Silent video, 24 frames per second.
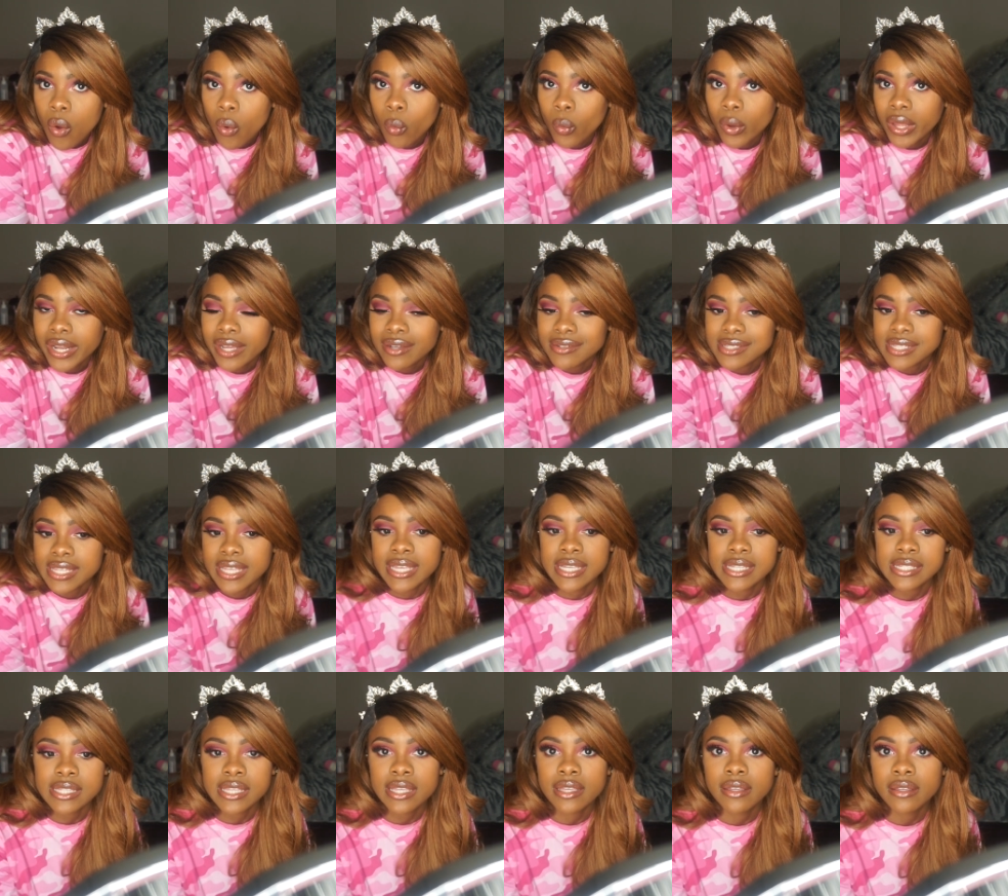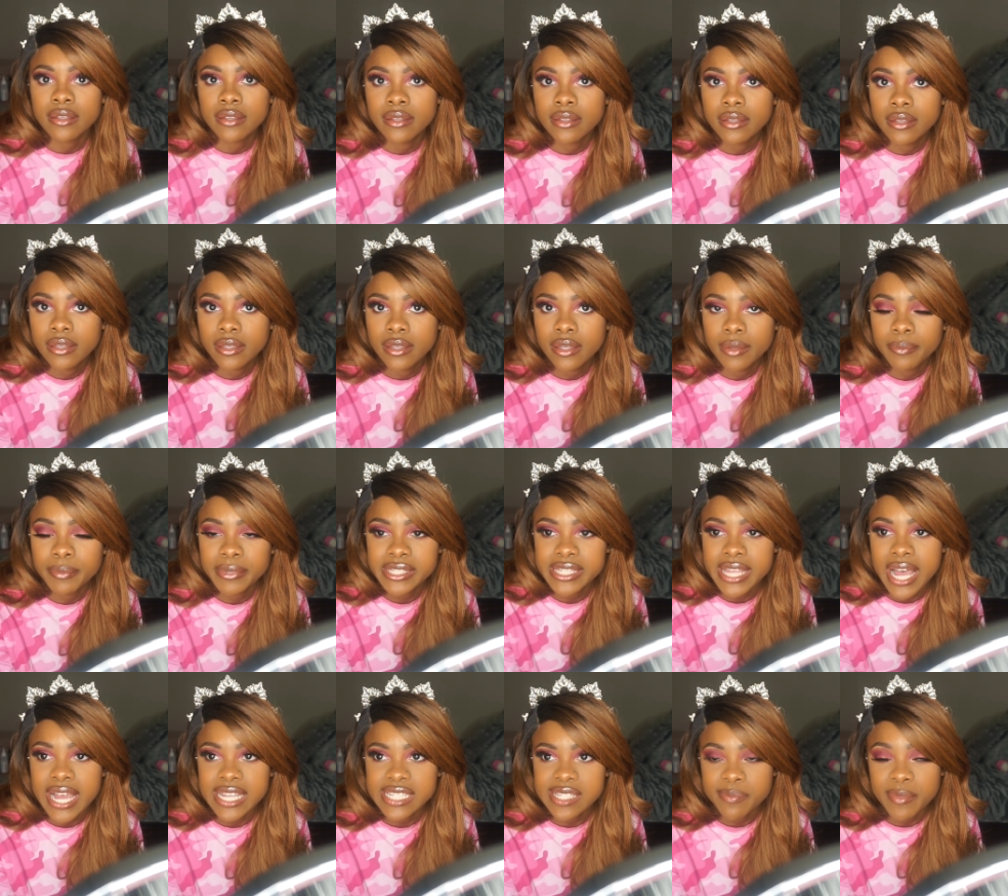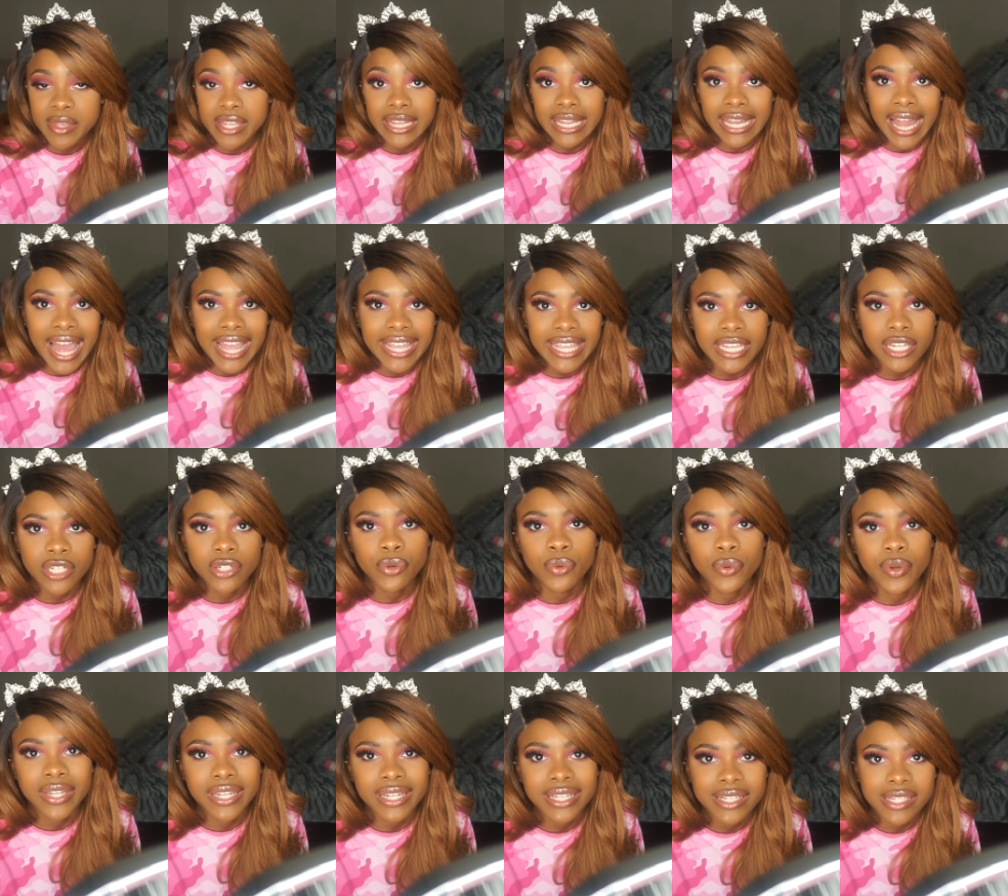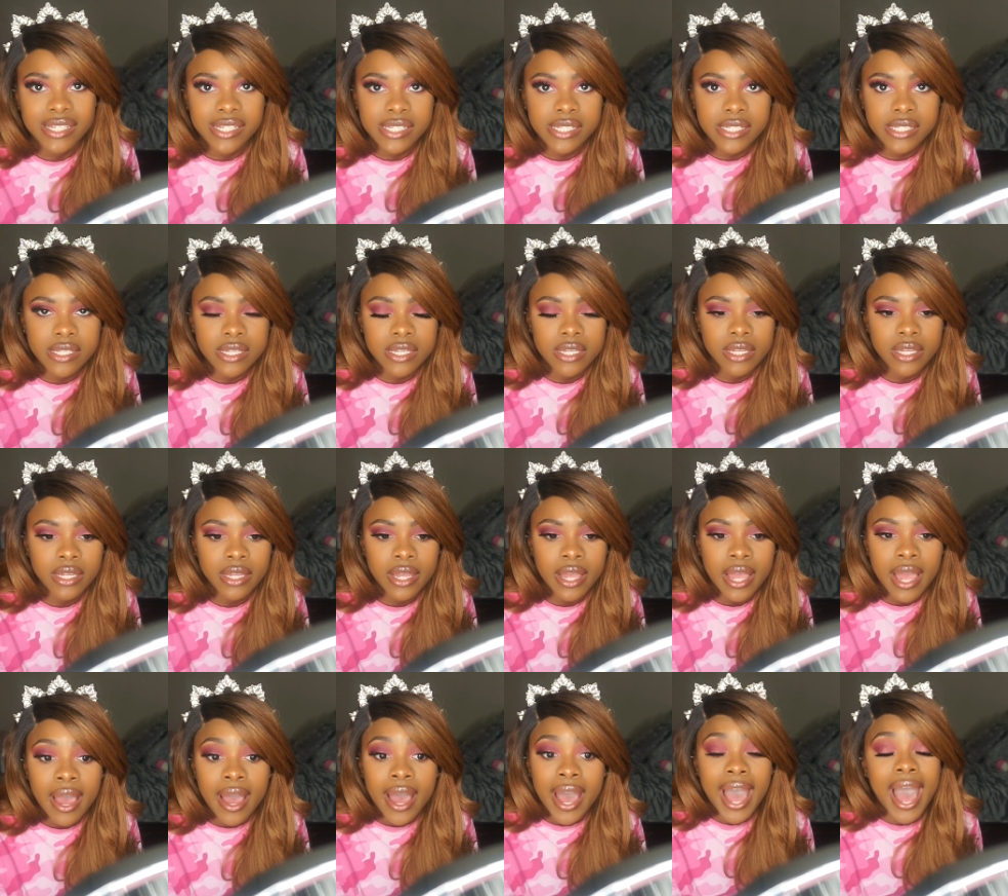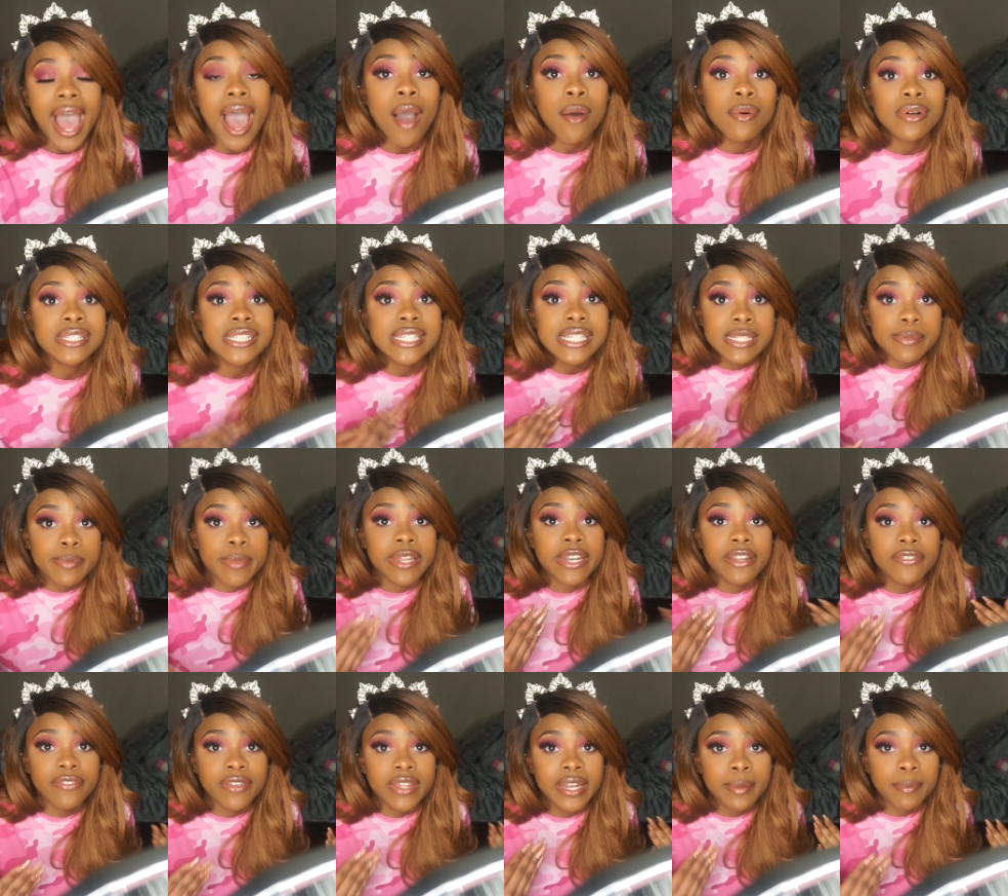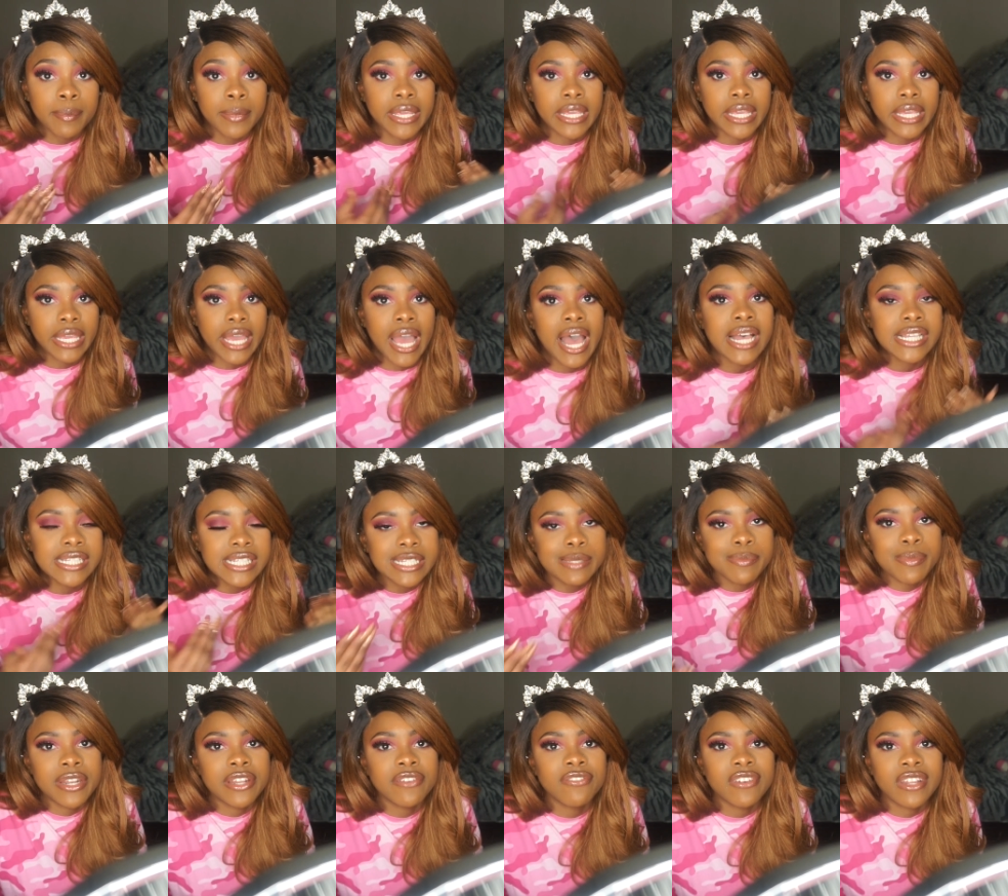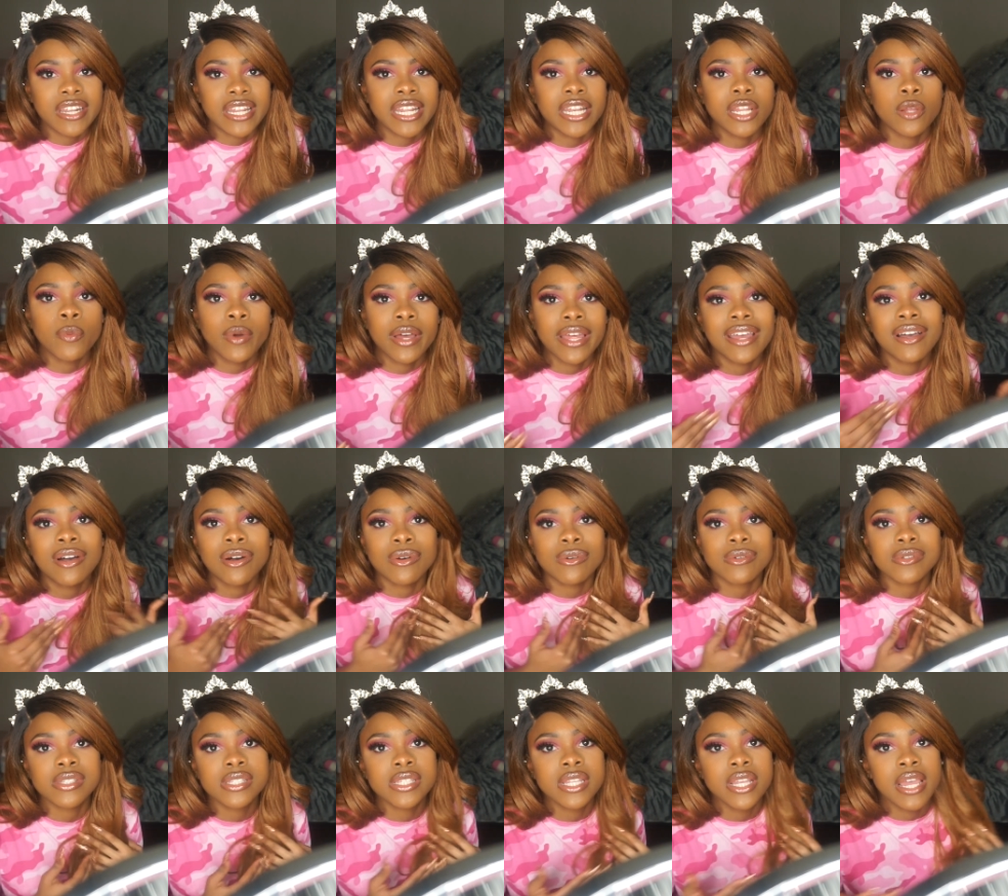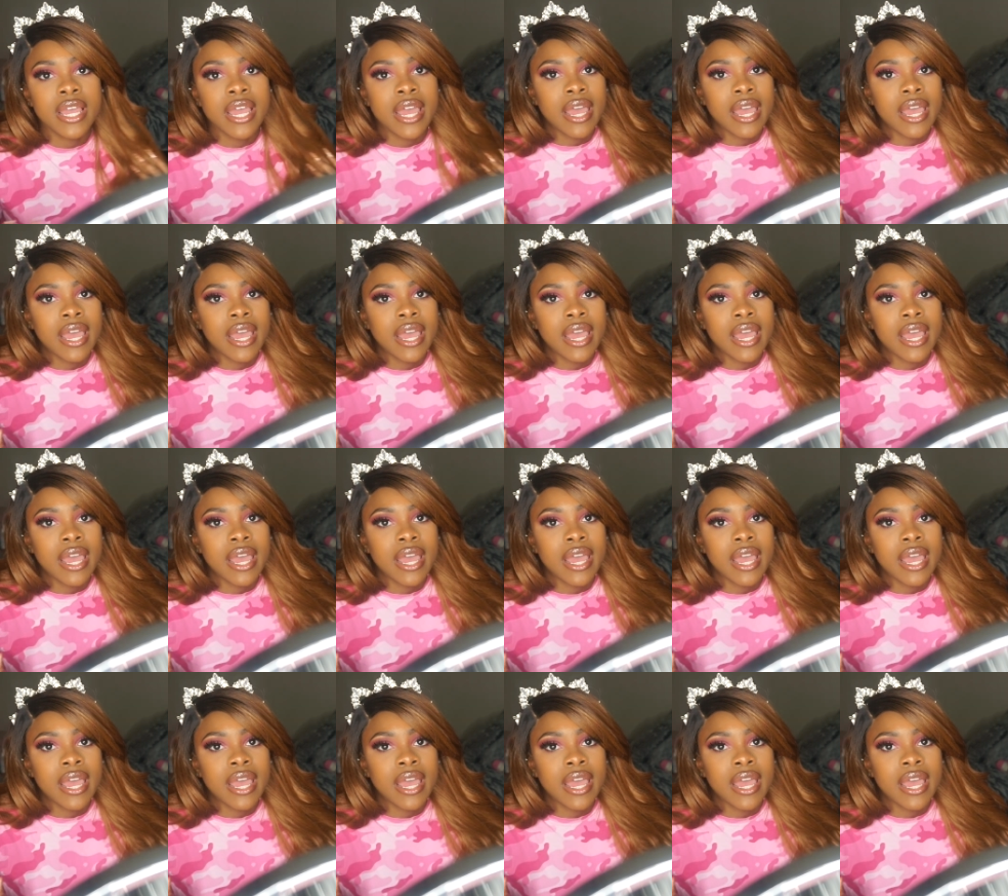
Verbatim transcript: what else is it? besides me liking doing this? How is this benefiting me? How is this benefiting anyone else?